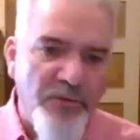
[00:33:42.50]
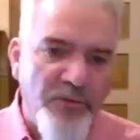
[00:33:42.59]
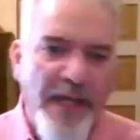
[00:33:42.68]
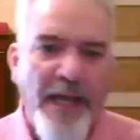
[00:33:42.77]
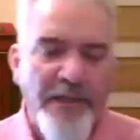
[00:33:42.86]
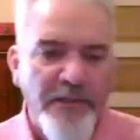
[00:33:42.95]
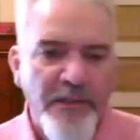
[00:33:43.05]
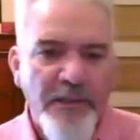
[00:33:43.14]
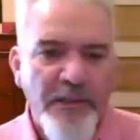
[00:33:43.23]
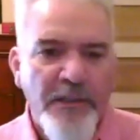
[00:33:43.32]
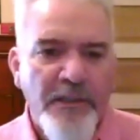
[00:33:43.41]
that.
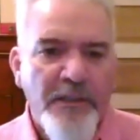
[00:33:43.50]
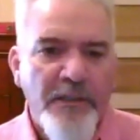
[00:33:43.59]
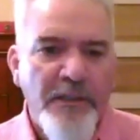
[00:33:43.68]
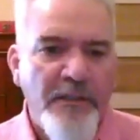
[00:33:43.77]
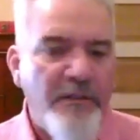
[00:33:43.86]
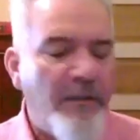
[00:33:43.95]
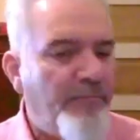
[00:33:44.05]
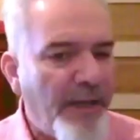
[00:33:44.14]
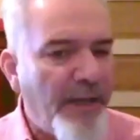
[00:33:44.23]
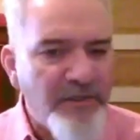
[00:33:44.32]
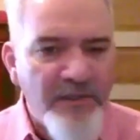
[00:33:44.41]
The
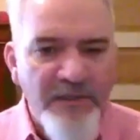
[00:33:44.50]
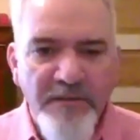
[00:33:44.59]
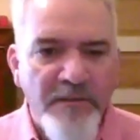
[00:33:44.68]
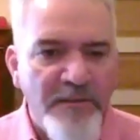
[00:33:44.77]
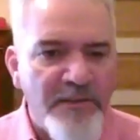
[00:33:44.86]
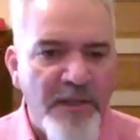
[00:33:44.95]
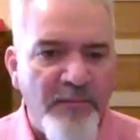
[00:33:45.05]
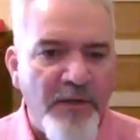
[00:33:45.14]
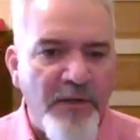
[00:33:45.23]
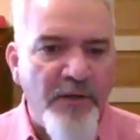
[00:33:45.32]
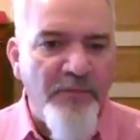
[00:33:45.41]
best
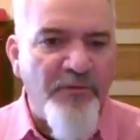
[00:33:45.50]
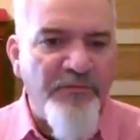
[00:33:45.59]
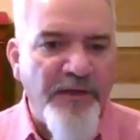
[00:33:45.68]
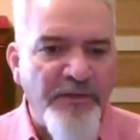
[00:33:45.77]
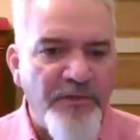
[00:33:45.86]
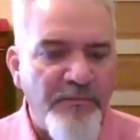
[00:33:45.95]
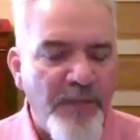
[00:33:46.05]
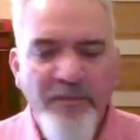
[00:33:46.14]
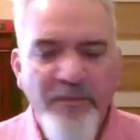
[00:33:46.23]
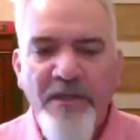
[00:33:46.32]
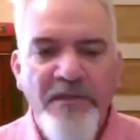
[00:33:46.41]
seminary professor,
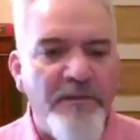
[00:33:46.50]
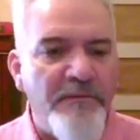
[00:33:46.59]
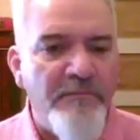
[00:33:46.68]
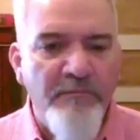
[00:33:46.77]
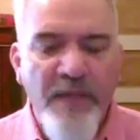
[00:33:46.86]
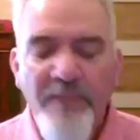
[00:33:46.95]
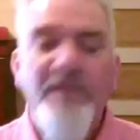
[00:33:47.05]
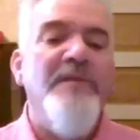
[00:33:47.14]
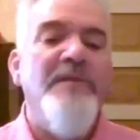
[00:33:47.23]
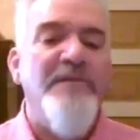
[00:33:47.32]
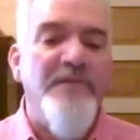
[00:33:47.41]
maybe he's
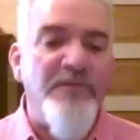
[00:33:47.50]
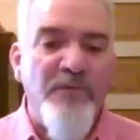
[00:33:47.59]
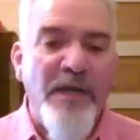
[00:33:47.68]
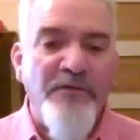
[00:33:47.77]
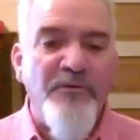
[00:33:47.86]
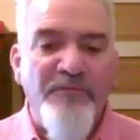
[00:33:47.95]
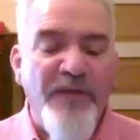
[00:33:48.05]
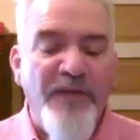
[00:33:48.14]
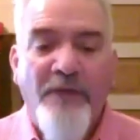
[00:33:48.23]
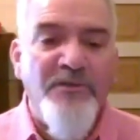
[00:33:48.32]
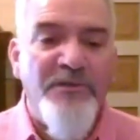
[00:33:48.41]
the director of
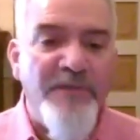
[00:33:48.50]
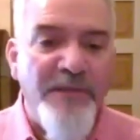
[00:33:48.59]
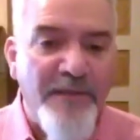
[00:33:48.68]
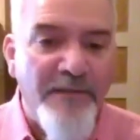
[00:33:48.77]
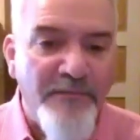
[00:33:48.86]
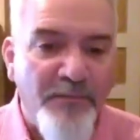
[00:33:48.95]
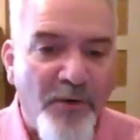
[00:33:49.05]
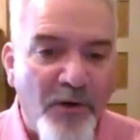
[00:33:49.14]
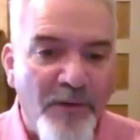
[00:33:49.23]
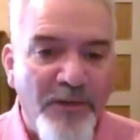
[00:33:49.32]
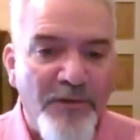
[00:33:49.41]
counseling
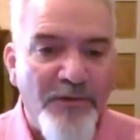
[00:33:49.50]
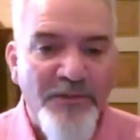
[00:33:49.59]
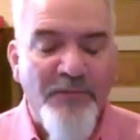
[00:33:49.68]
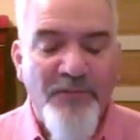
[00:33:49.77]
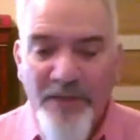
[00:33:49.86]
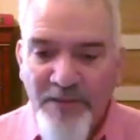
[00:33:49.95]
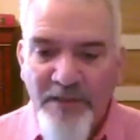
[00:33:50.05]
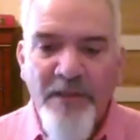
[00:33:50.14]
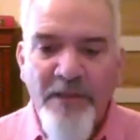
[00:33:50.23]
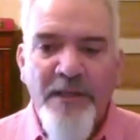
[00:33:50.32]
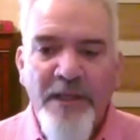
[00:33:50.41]
department or something. I
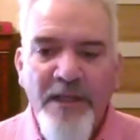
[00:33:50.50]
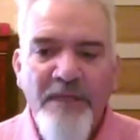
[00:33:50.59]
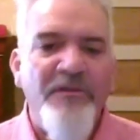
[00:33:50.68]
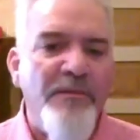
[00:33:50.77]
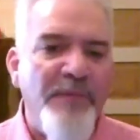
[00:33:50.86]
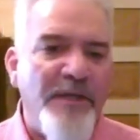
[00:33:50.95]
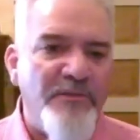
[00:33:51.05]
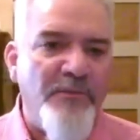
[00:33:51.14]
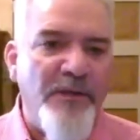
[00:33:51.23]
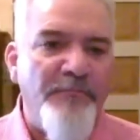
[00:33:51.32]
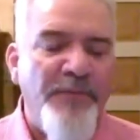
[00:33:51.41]
mean, even the
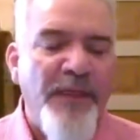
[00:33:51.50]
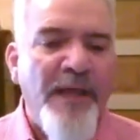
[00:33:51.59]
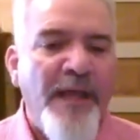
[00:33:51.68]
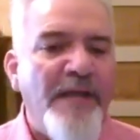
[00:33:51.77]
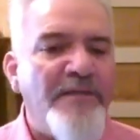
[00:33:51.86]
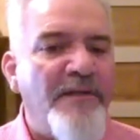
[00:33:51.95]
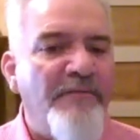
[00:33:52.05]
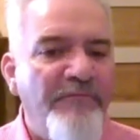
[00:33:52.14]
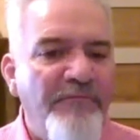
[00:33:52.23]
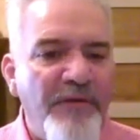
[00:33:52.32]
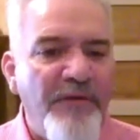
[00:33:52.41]
best one has a
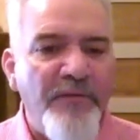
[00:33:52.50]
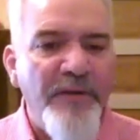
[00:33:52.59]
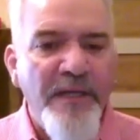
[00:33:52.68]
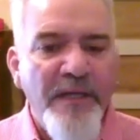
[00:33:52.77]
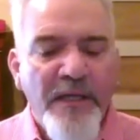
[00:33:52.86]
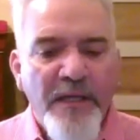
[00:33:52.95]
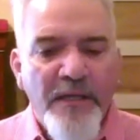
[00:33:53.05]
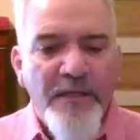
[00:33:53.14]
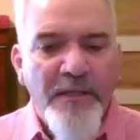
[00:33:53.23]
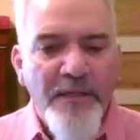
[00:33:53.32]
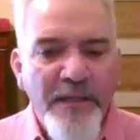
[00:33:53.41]
very
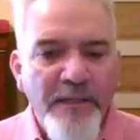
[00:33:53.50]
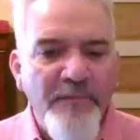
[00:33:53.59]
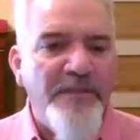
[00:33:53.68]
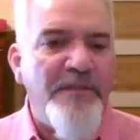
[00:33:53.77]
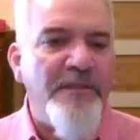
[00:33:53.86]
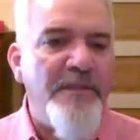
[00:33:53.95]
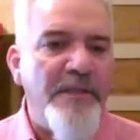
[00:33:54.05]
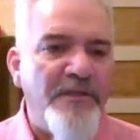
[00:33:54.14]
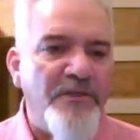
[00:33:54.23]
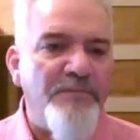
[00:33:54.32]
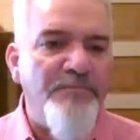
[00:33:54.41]
limited
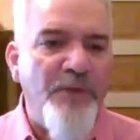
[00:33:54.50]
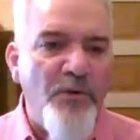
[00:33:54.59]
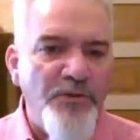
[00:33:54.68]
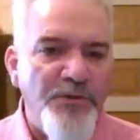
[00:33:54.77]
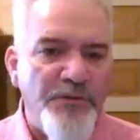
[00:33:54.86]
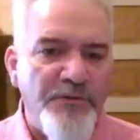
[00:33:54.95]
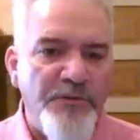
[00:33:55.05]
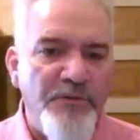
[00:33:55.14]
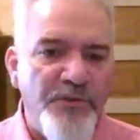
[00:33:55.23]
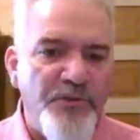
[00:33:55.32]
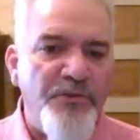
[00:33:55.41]
exposure
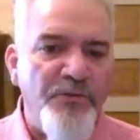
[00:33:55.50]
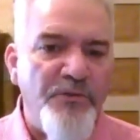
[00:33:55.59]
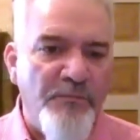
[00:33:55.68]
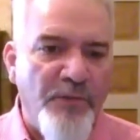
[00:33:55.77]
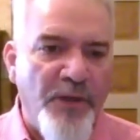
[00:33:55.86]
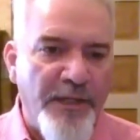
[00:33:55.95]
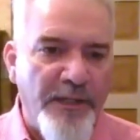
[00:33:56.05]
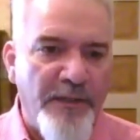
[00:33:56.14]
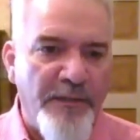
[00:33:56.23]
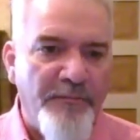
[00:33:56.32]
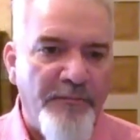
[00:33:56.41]
to the student
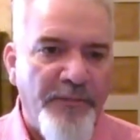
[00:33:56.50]
body.